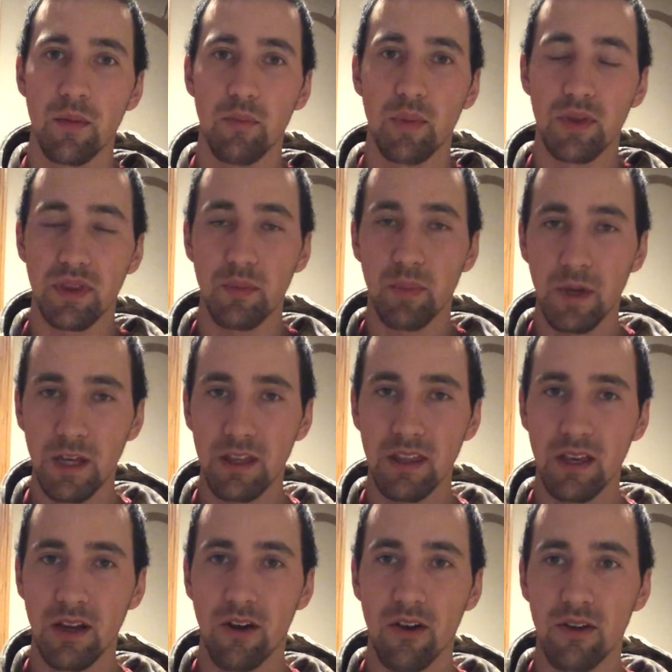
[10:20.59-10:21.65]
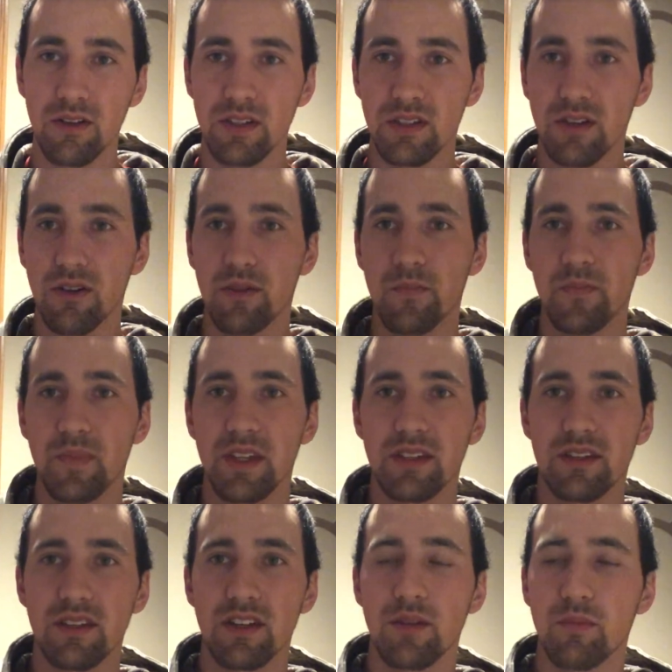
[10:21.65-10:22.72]
But the big thing also is
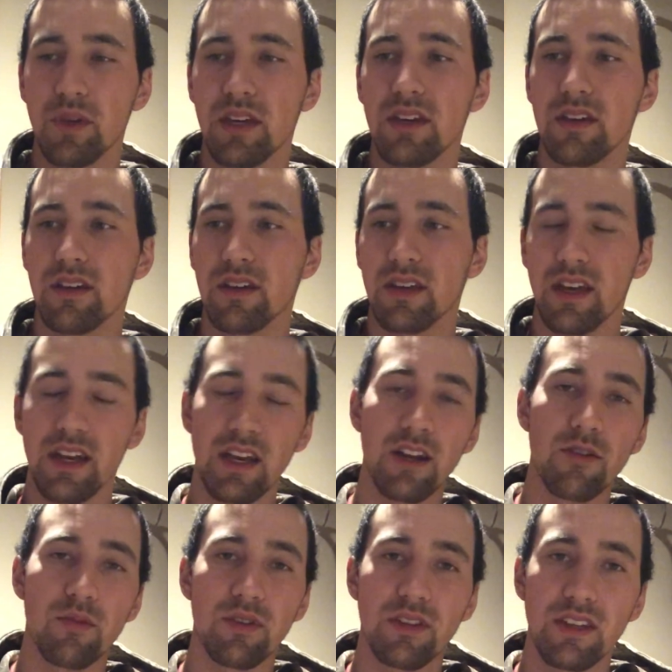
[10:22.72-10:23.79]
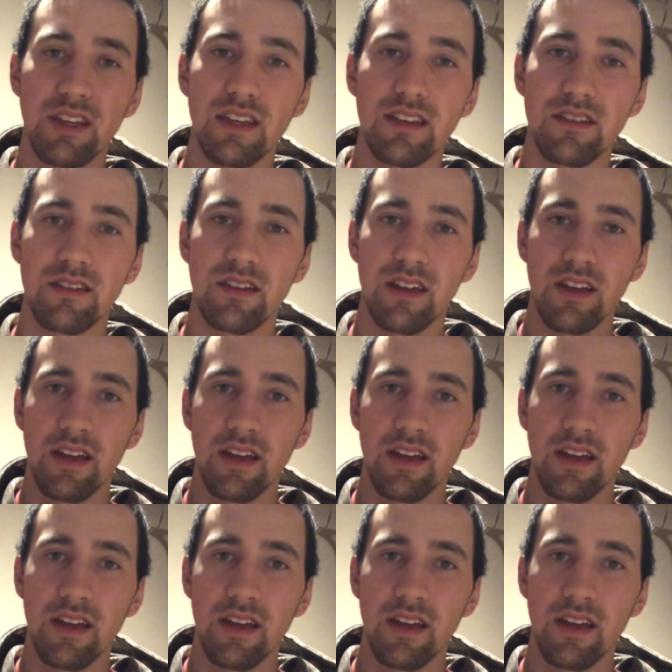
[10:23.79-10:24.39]
gonna be getting a release